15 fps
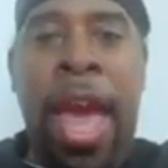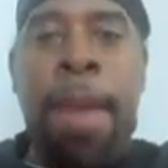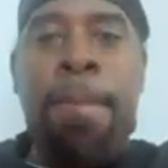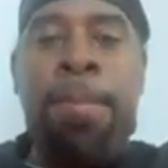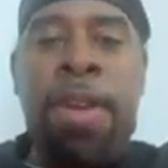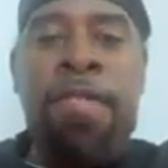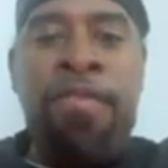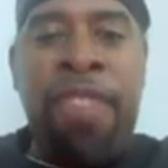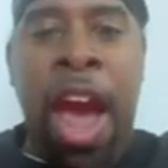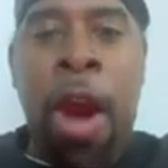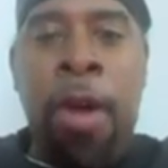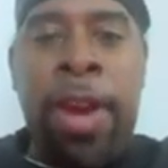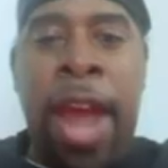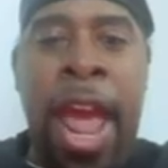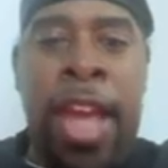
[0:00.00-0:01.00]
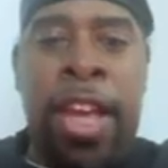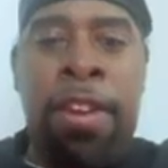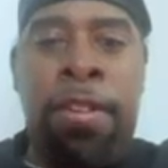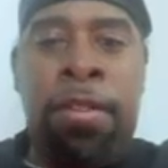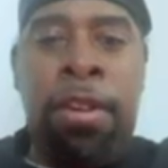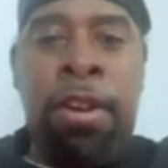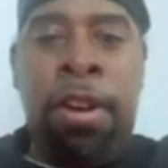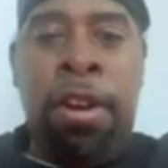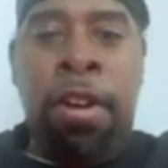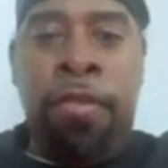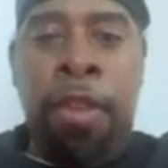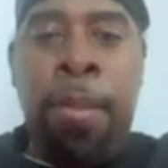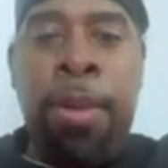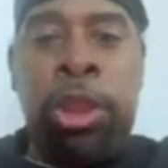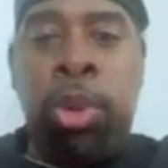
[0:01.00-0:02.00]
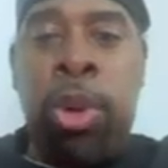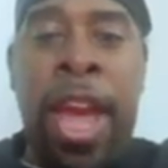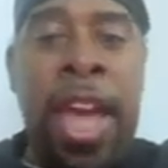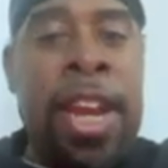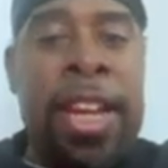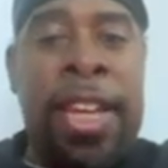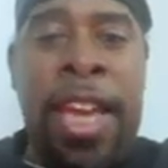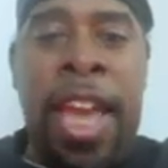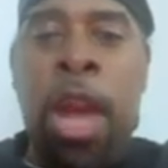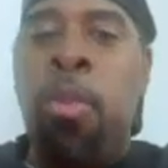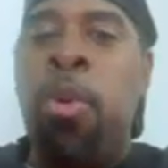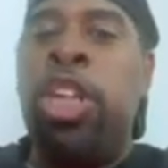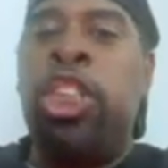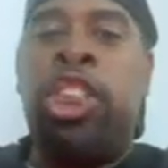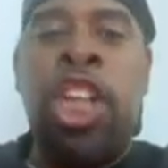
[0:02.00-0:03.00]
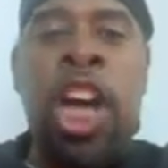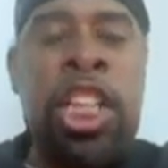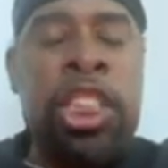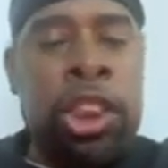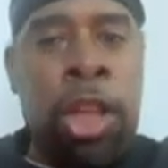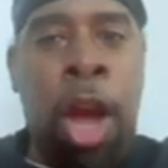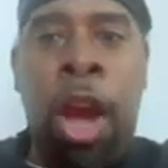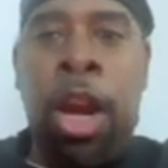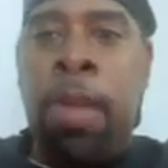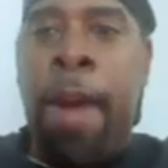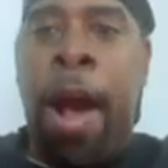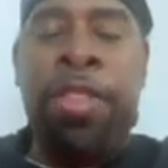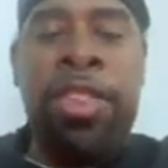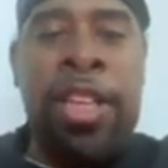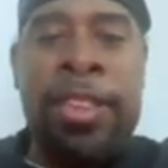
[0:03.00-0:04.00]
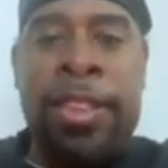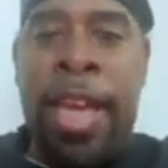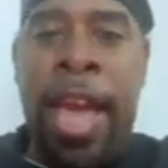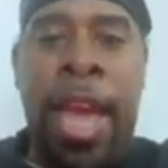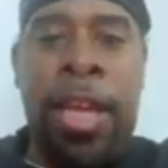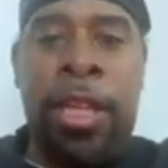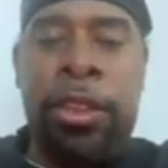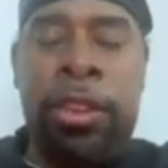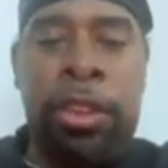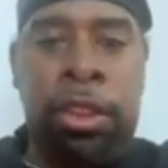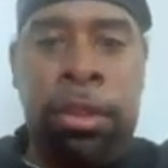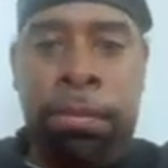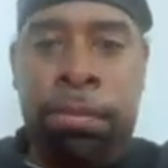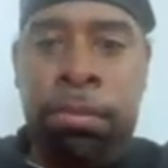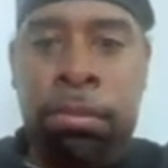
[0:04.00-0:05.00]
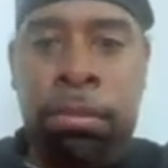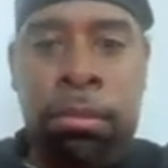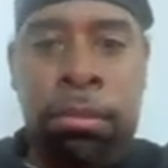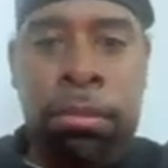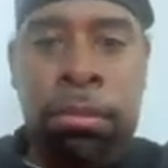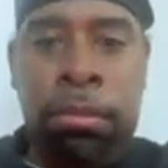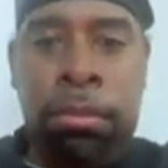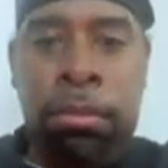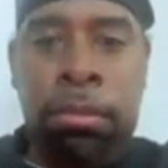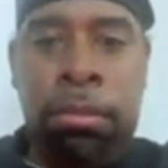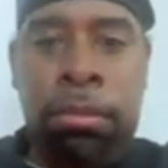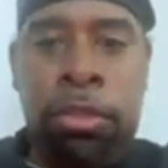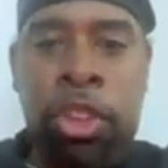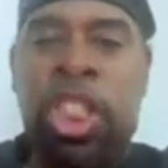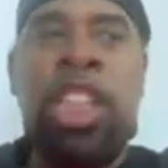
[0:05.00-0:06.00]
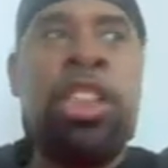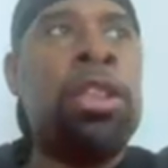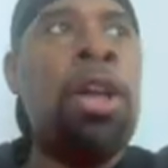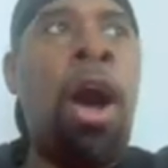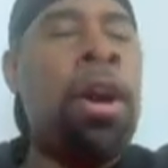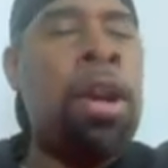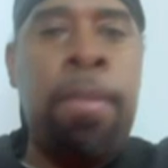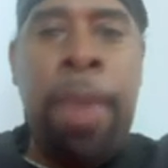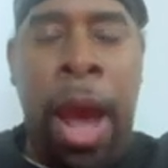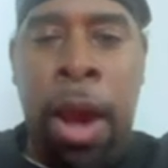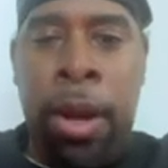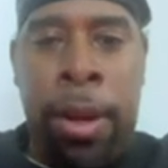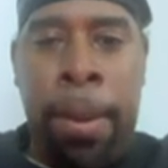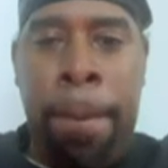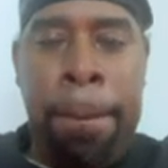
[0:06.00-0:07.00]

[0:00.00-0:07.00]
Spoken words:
been found hanging from a tree. And again, we just talking about this case. Just talking about it.